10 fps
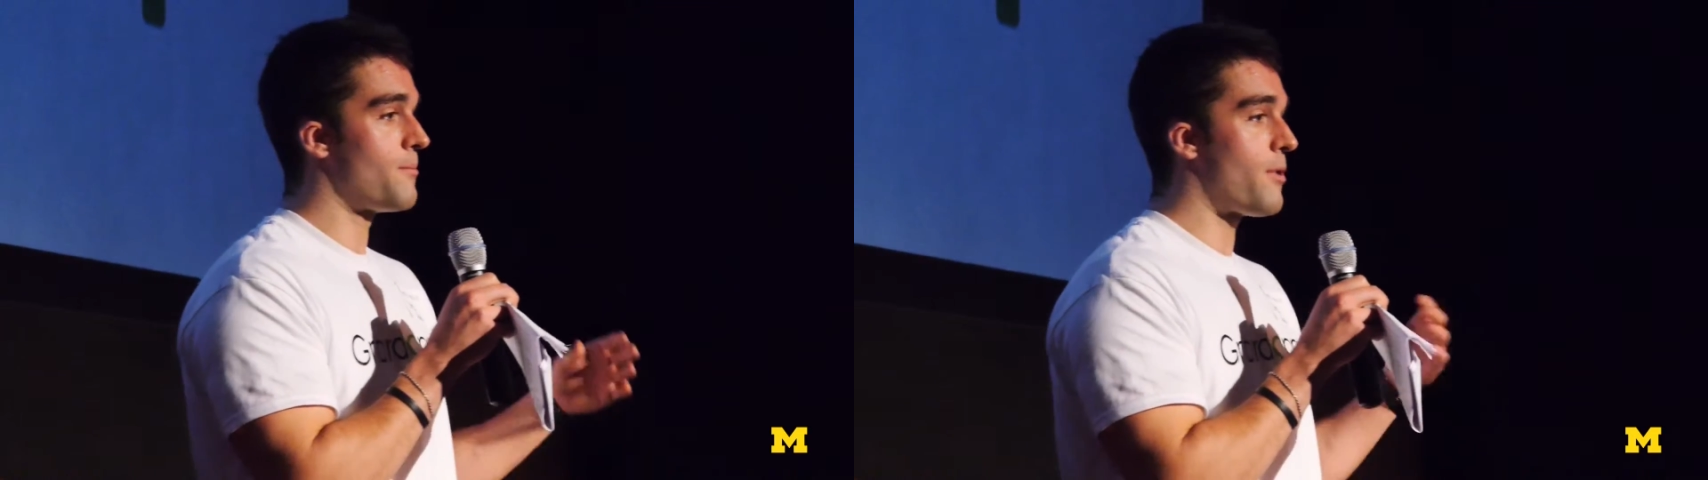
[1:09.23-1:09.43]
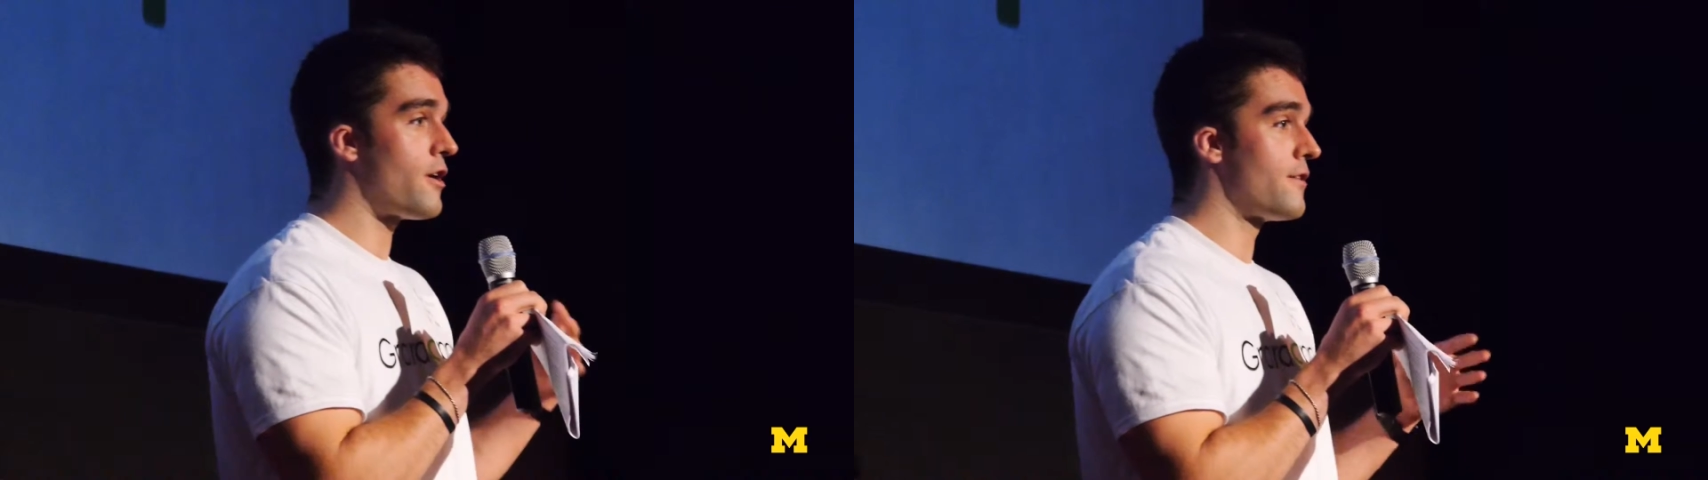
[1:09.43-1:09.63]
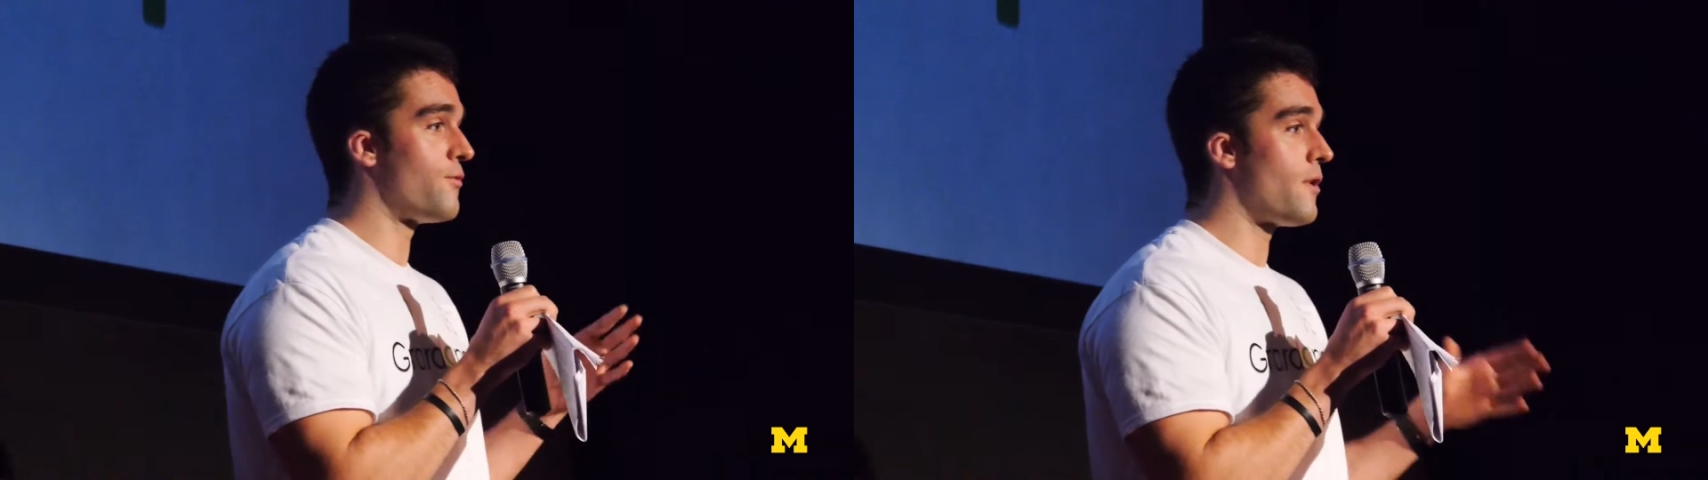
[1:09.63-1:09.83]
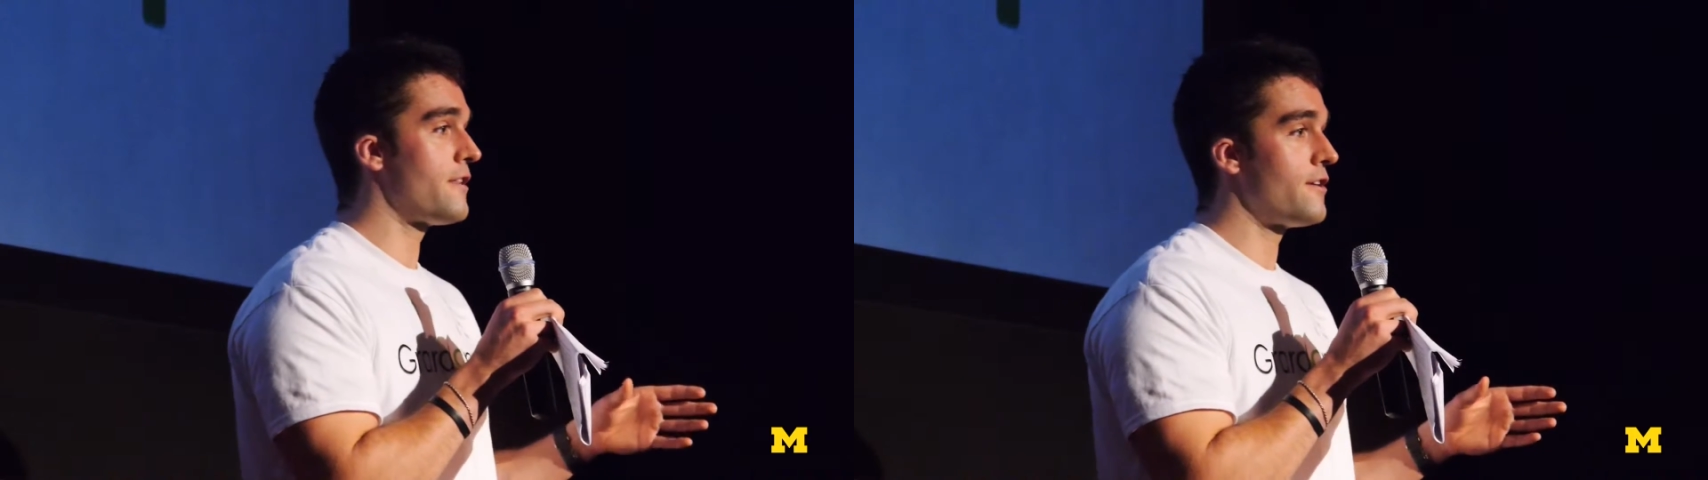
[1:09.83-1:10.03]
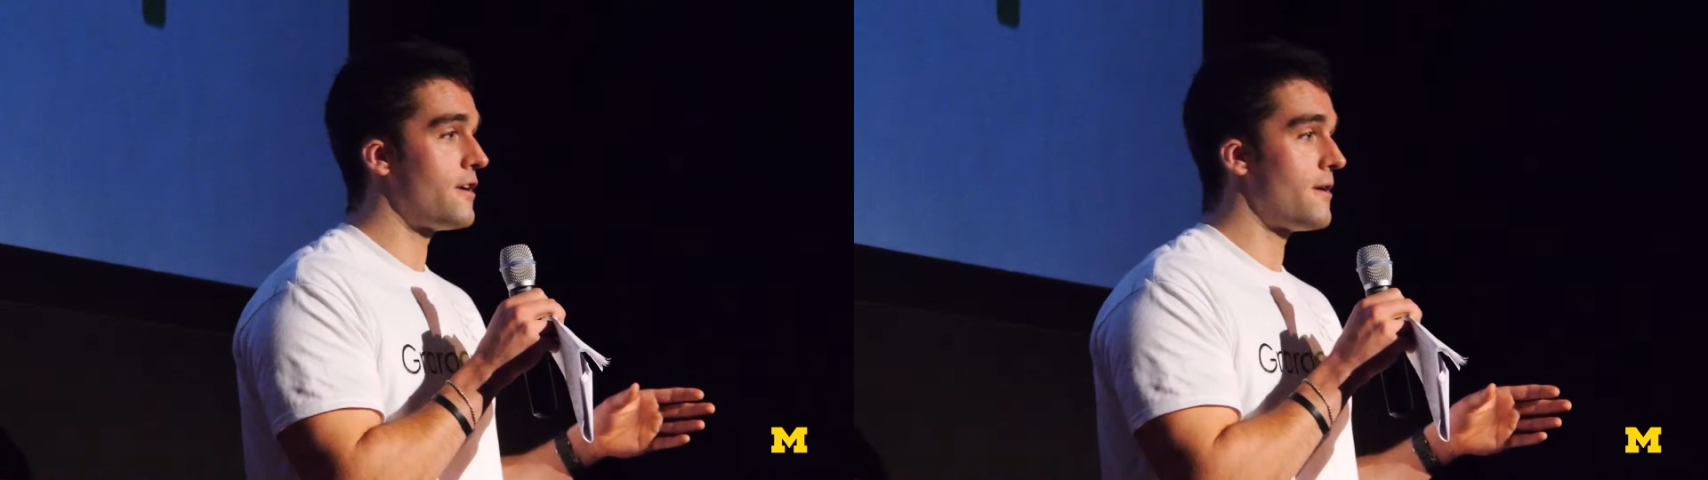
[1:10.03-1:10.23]
part of one
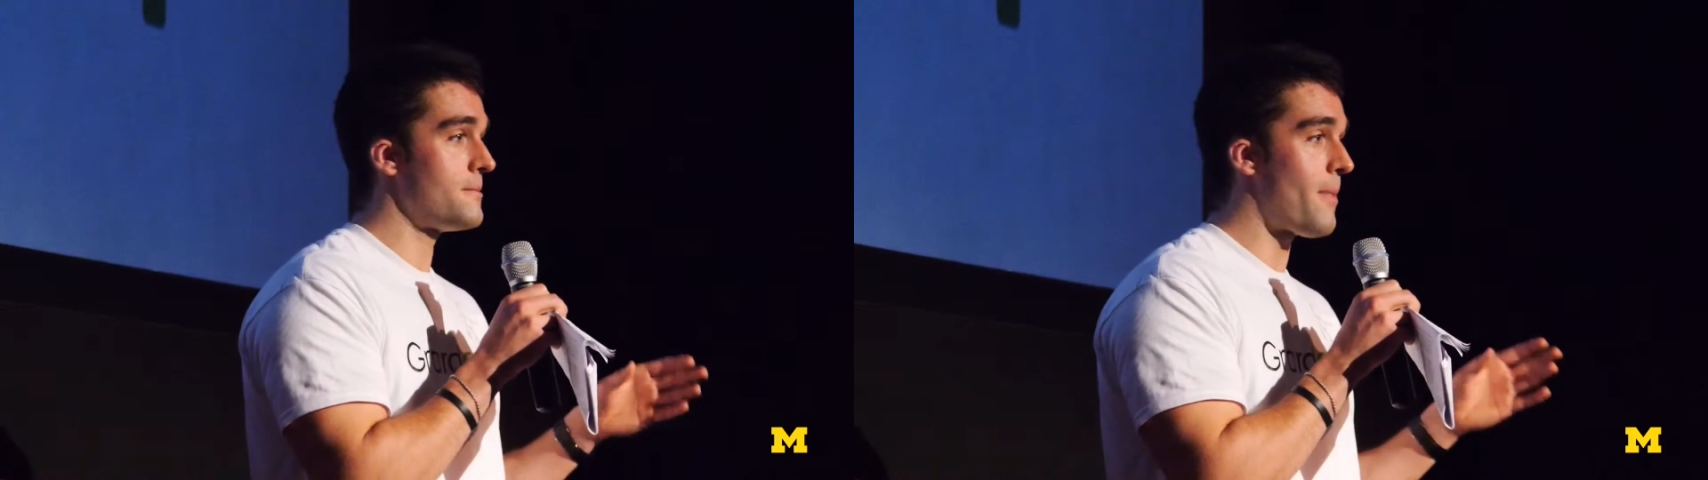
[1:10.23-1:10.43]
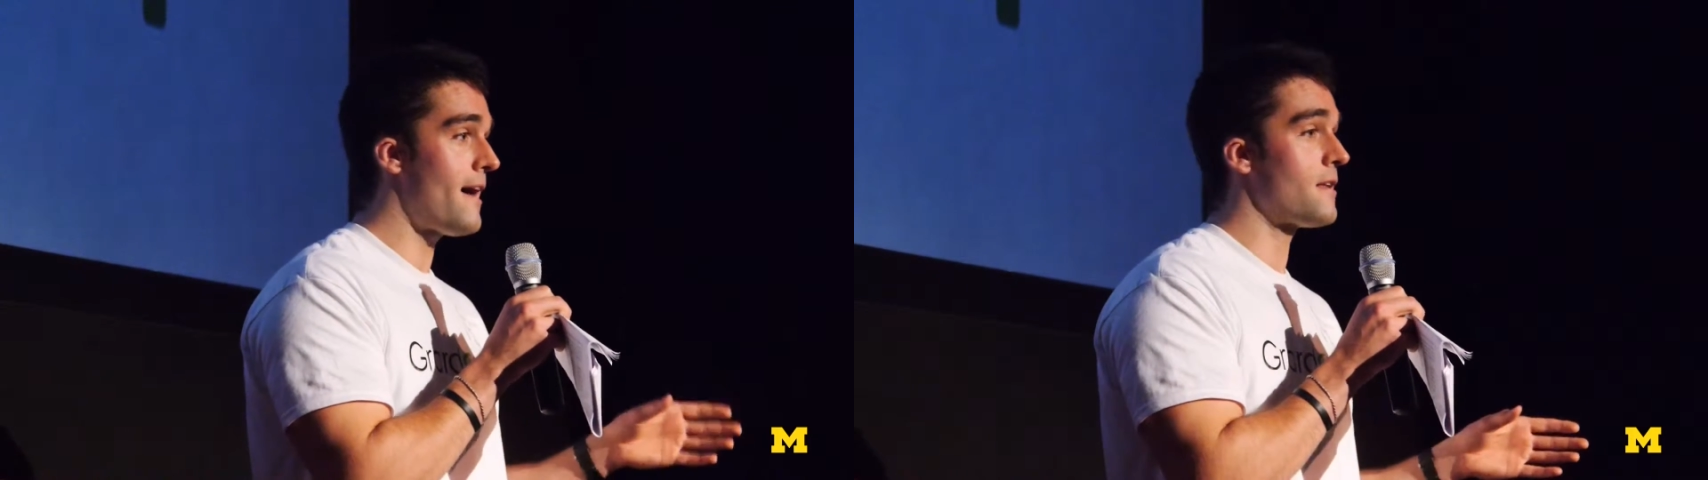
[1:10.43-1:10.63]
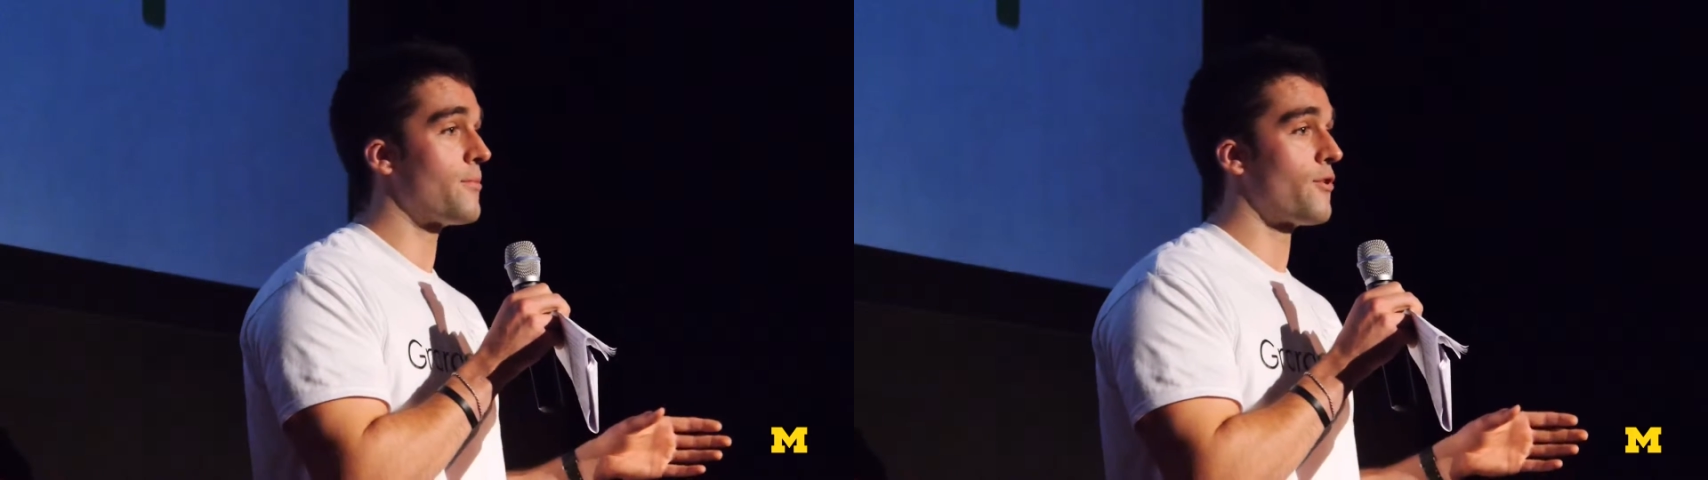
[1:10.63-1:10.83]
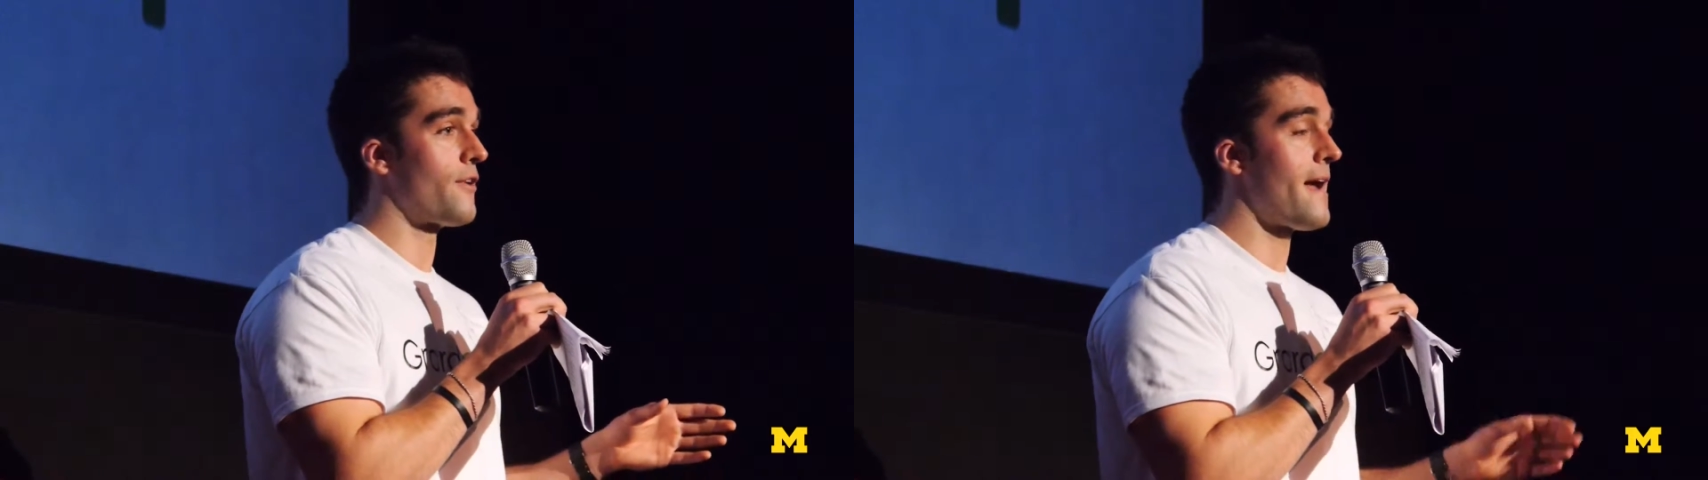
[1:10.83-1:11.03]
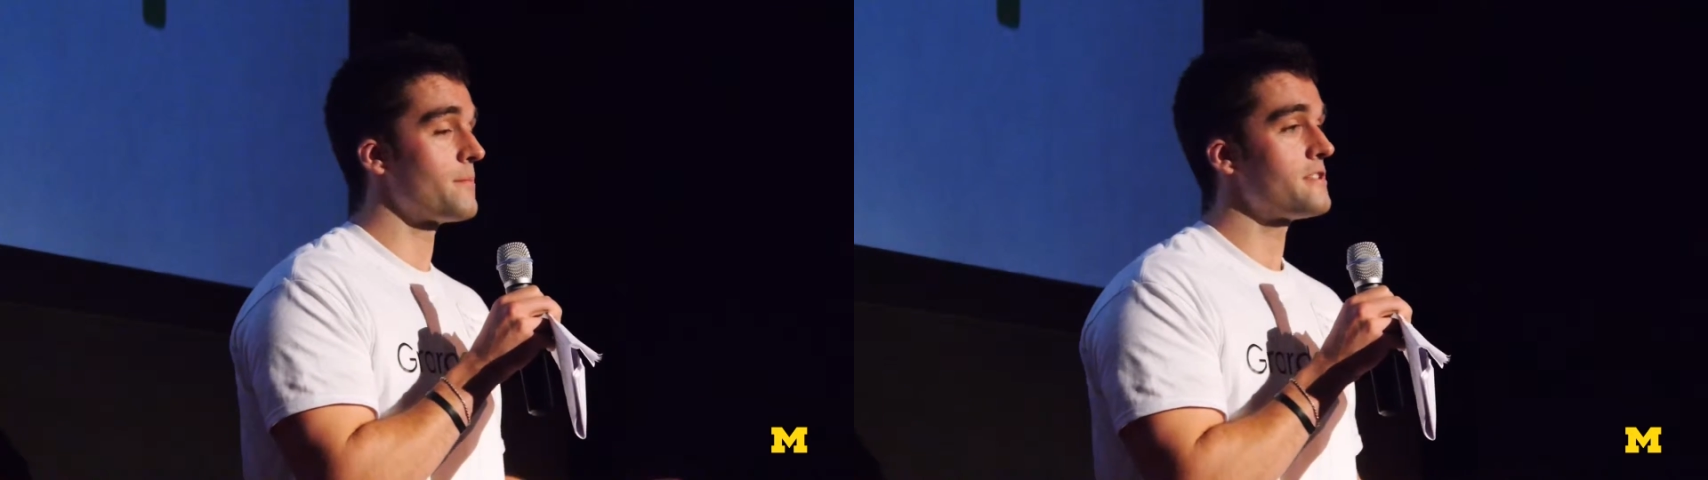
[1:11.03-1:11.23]
of their pilot
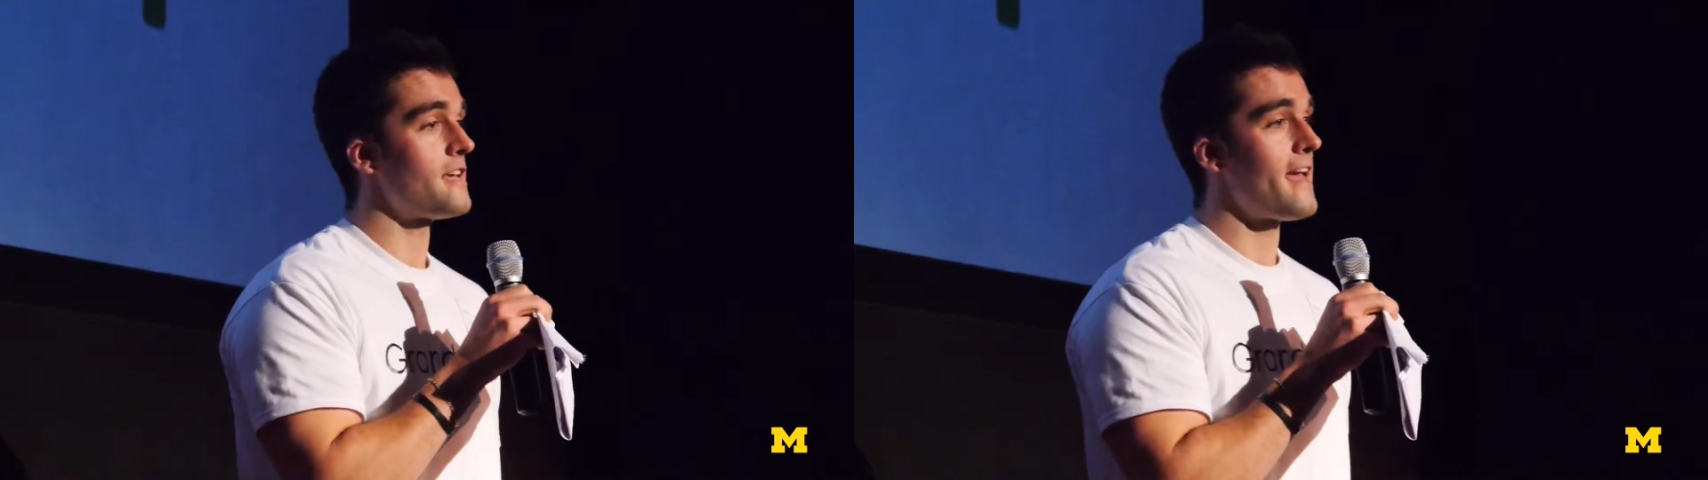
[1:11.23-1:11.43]
programs,